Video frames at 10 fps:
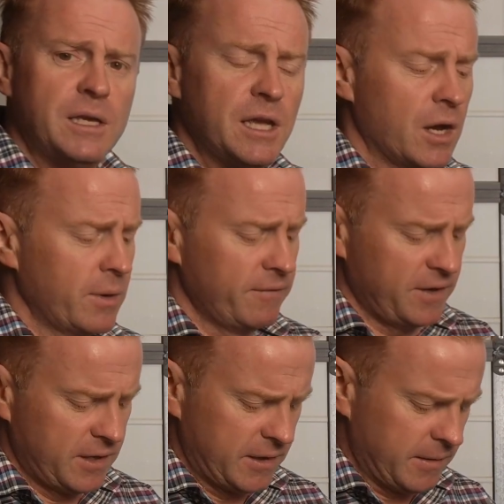
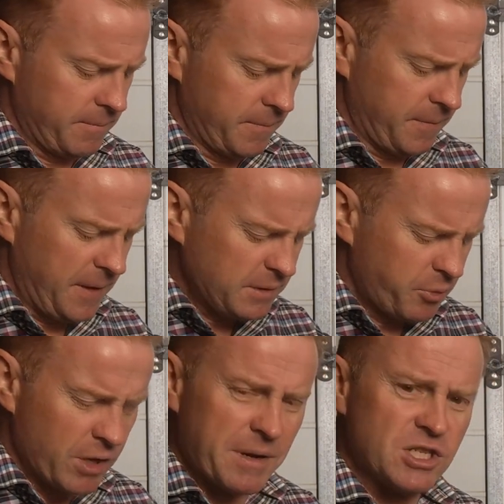However, that's
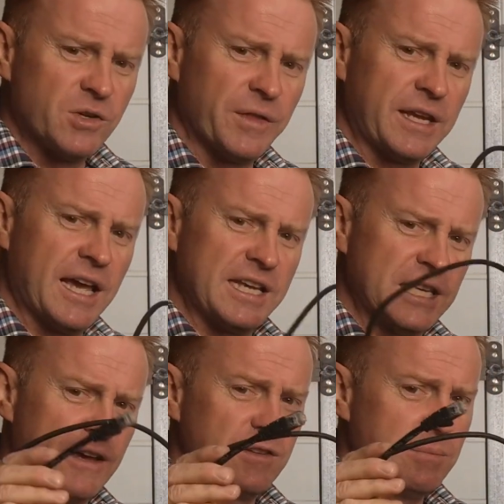pretty much not the
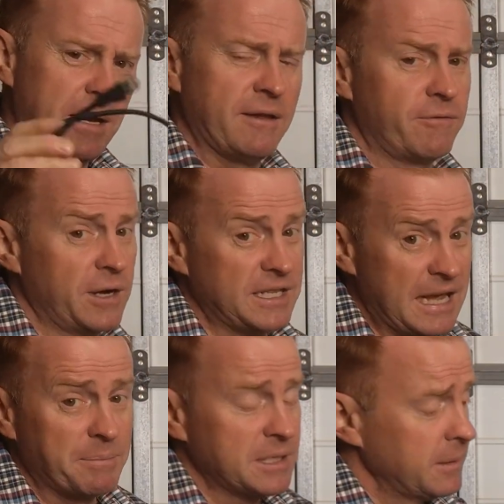case after you pay for an
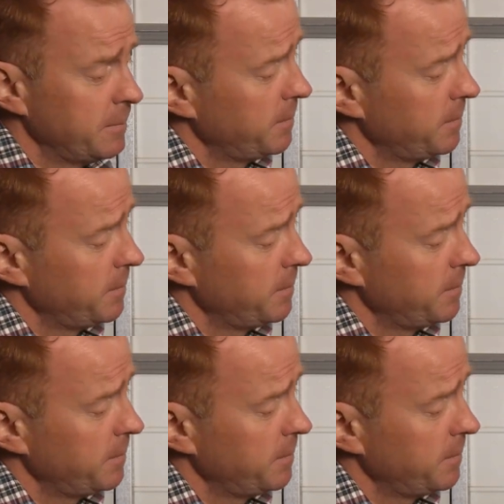adapter.